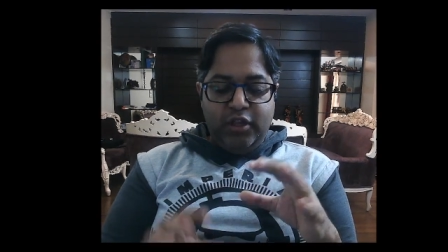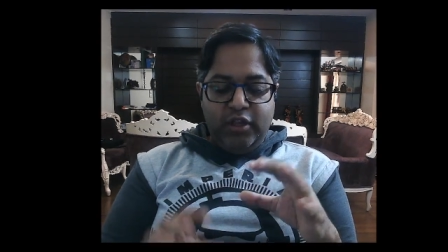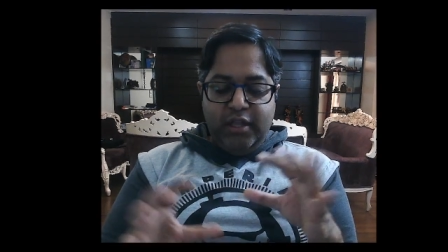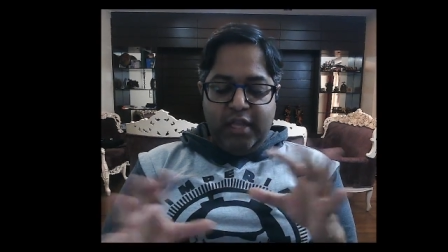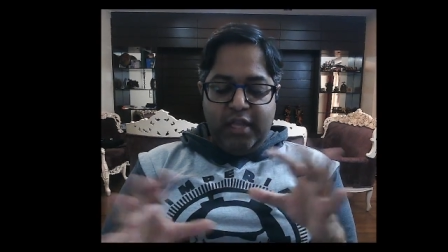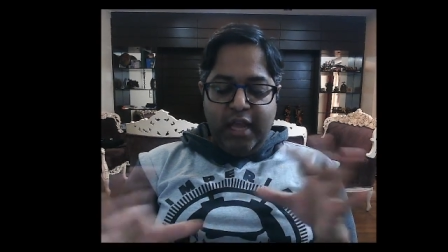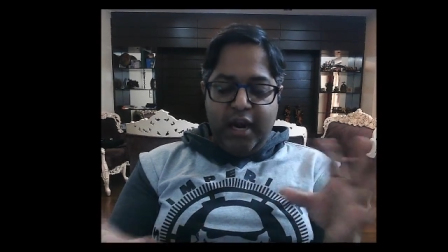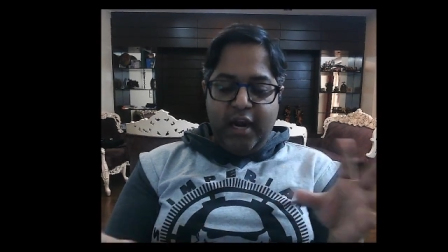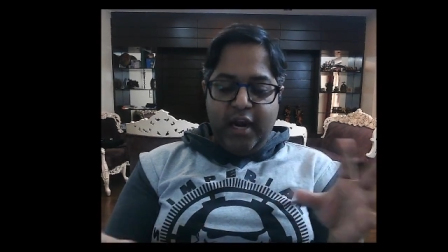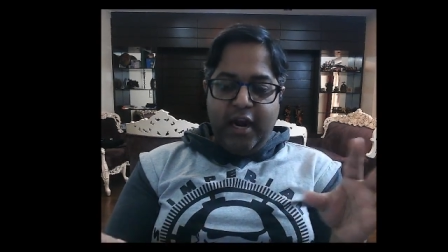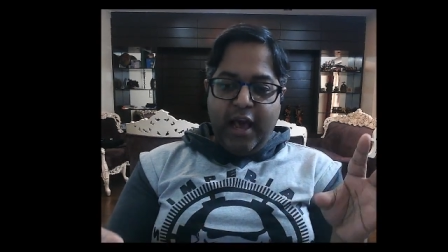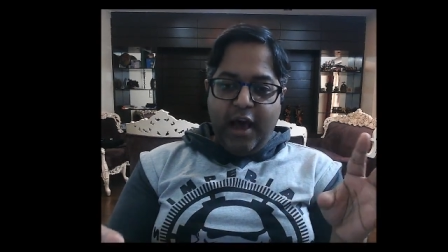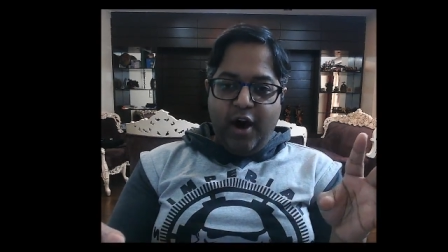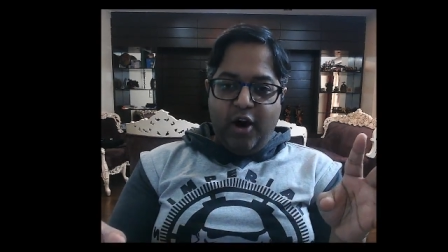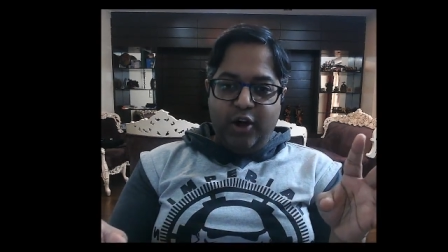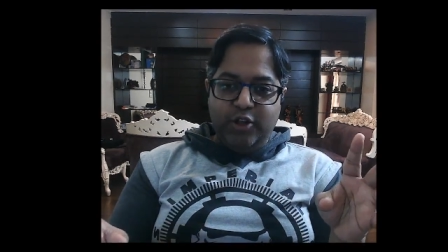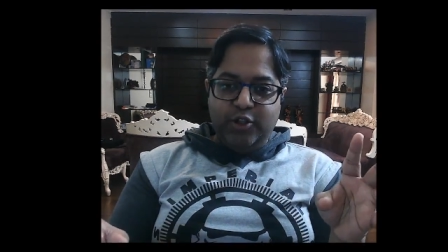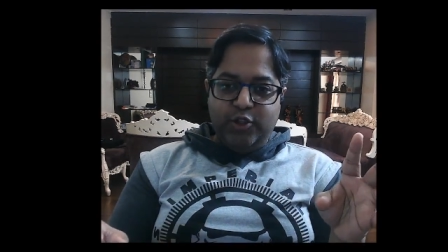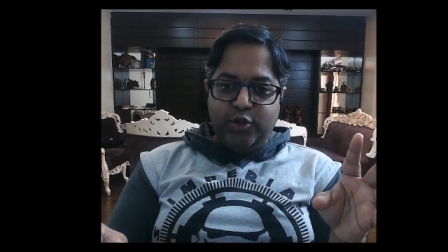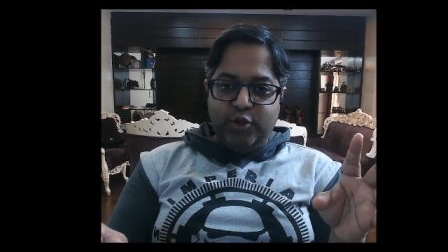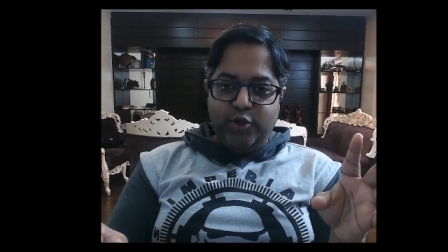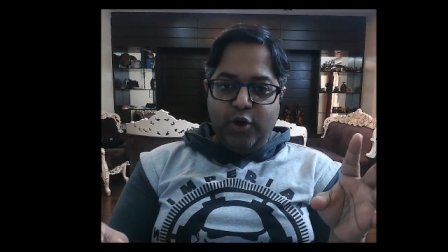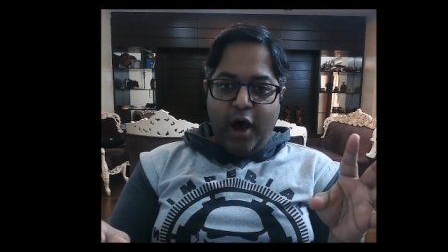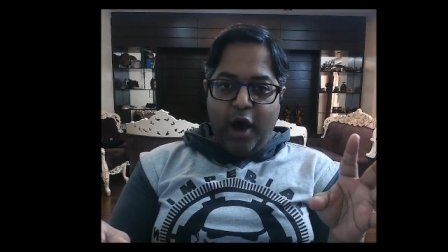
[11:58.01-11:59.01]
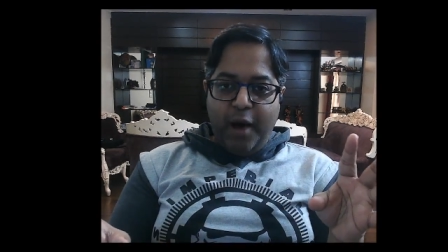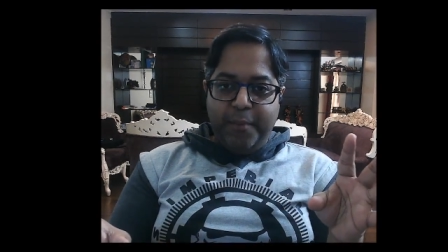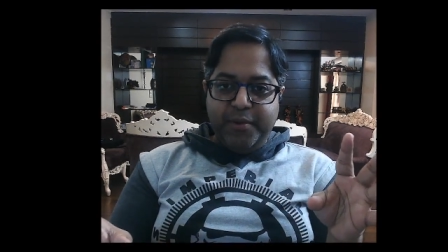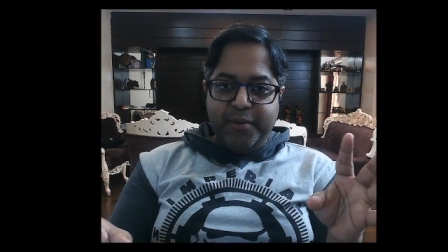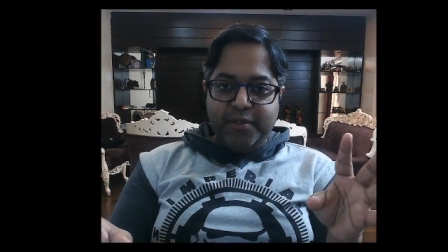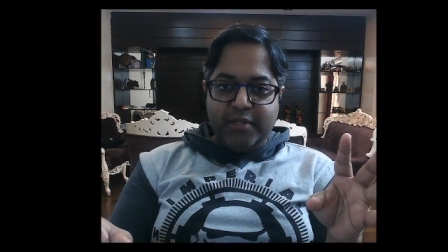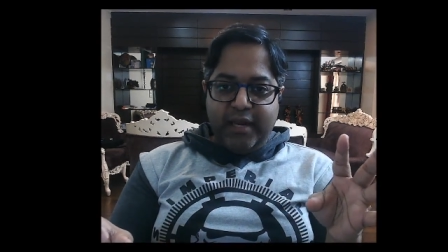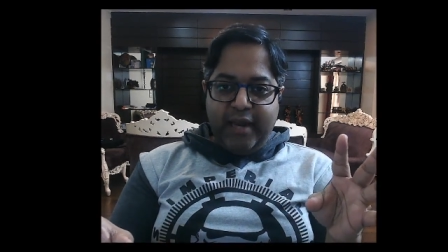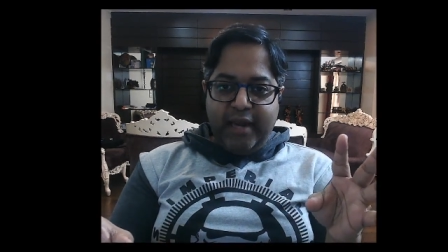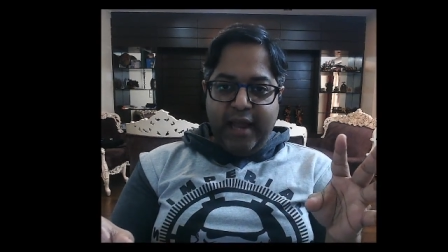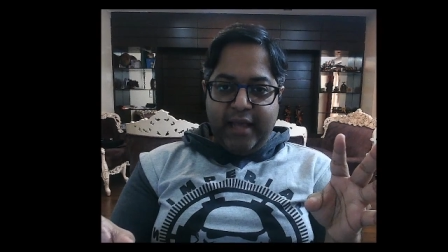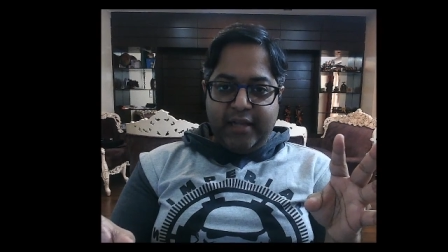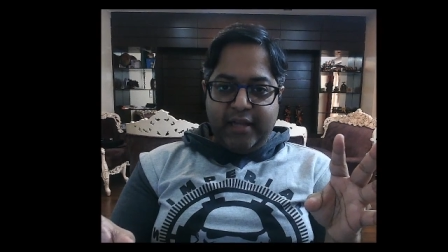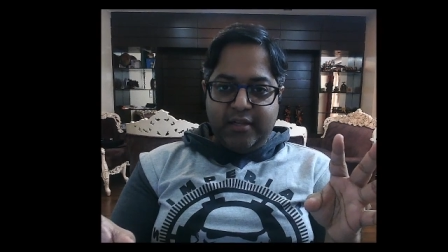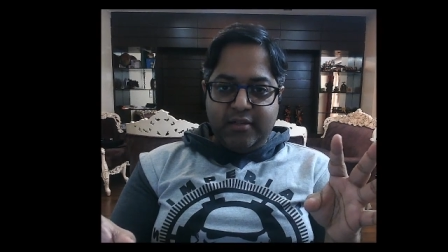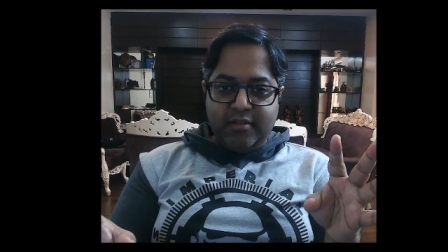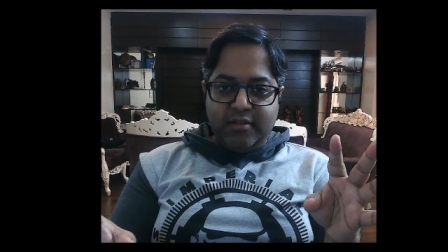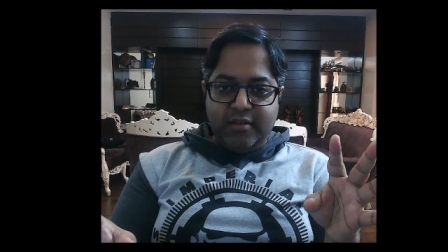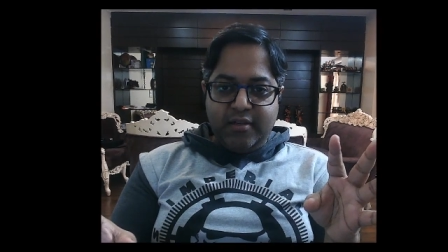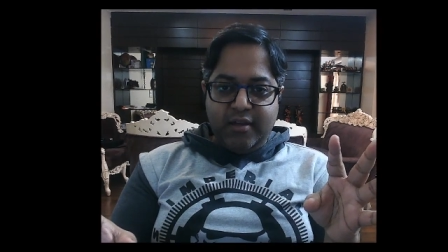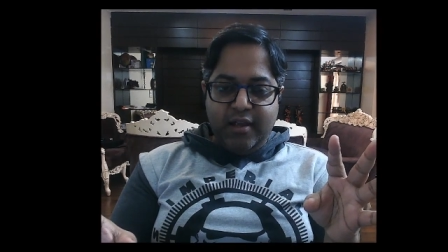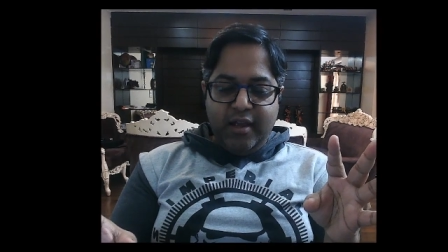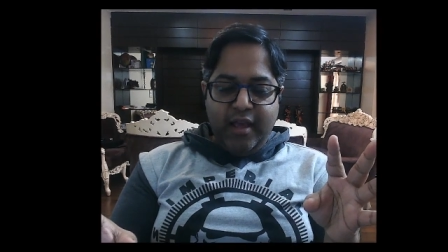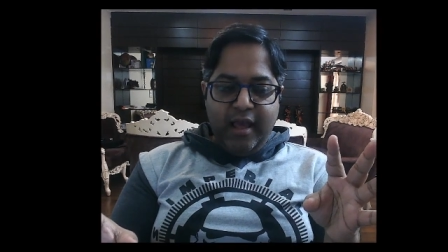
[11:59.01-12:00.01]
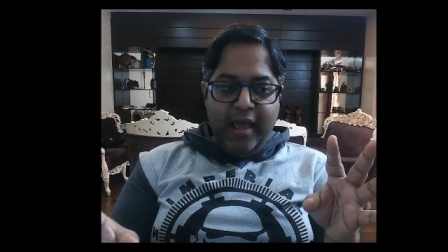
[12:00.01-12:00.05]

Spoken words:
They're now on two opposite ends,